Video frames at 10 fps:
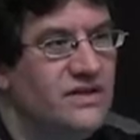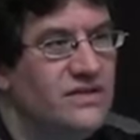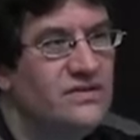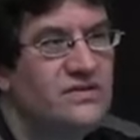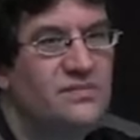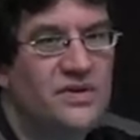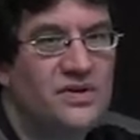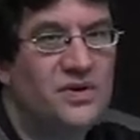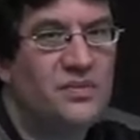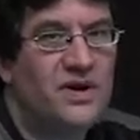legal,
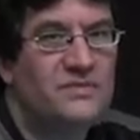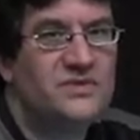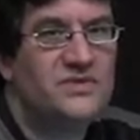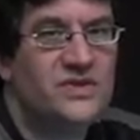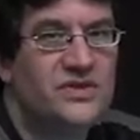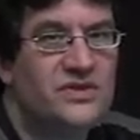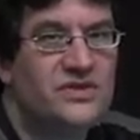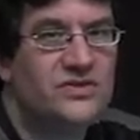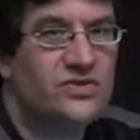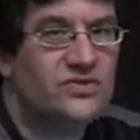political problems with the
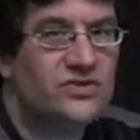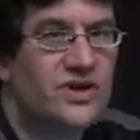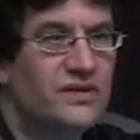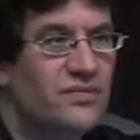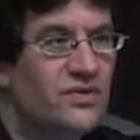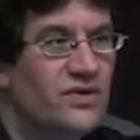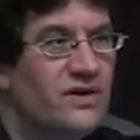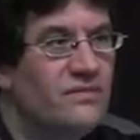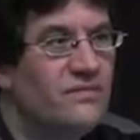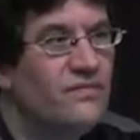drone strike
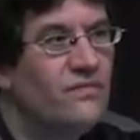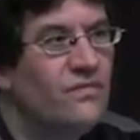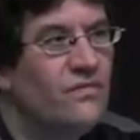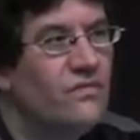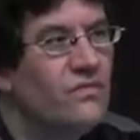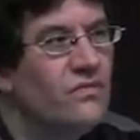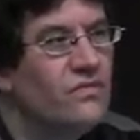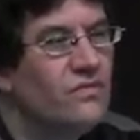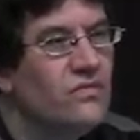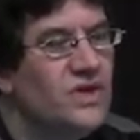program,
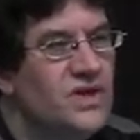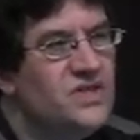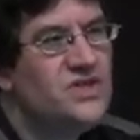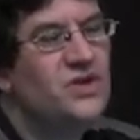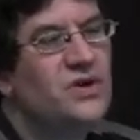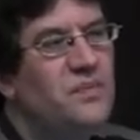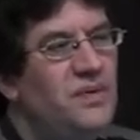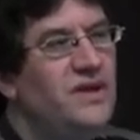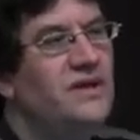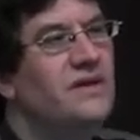is it your
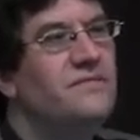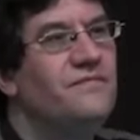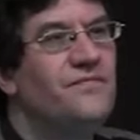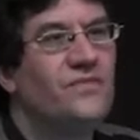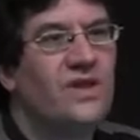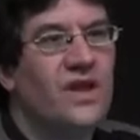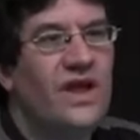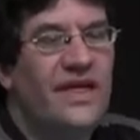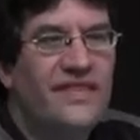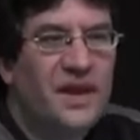opinion
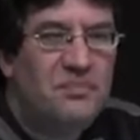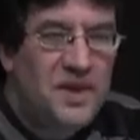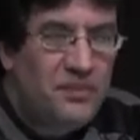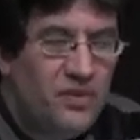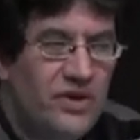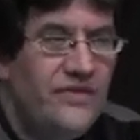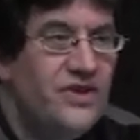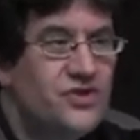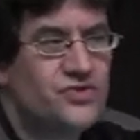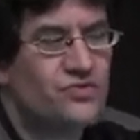that people in
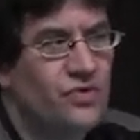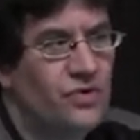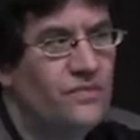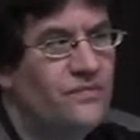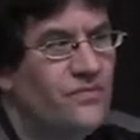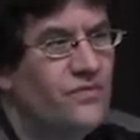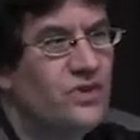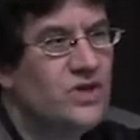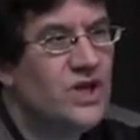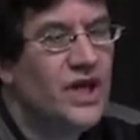this room
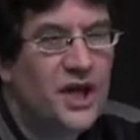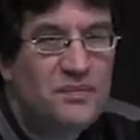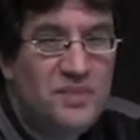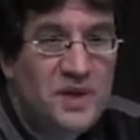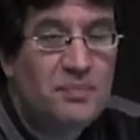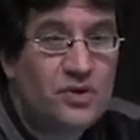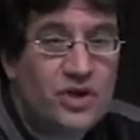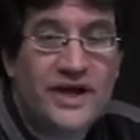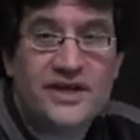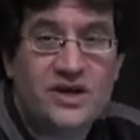and people
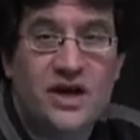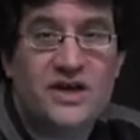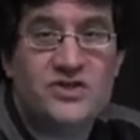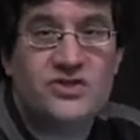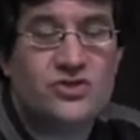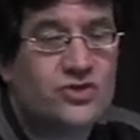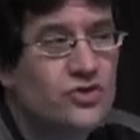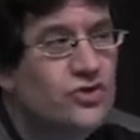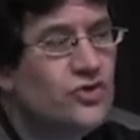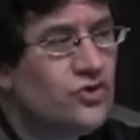like us
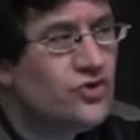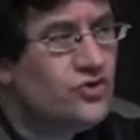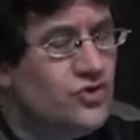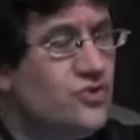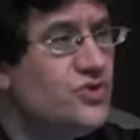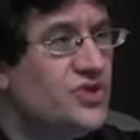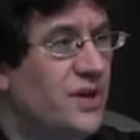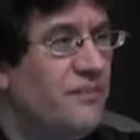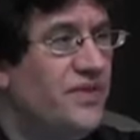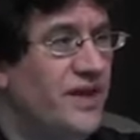could do
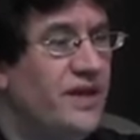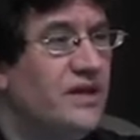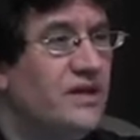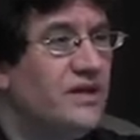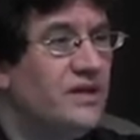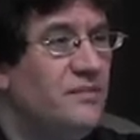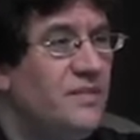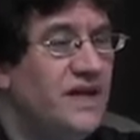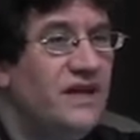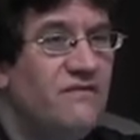something
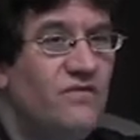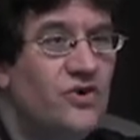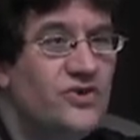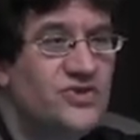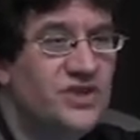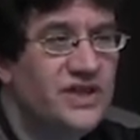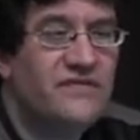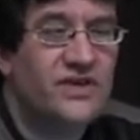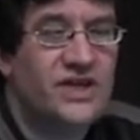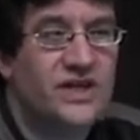meaningful,
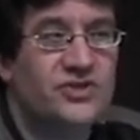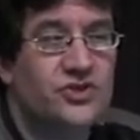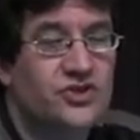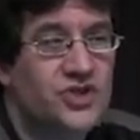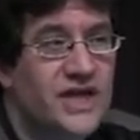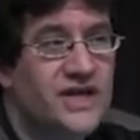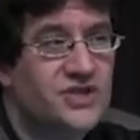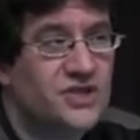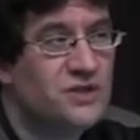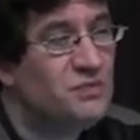significant to
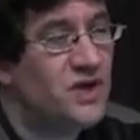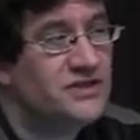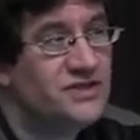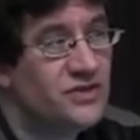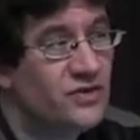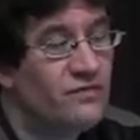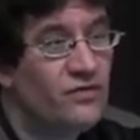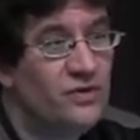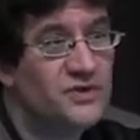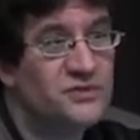change this policy, to
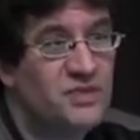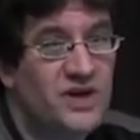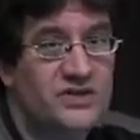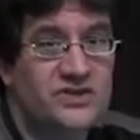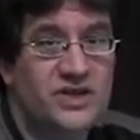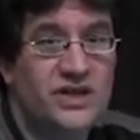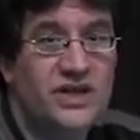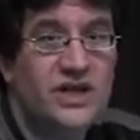reform this policy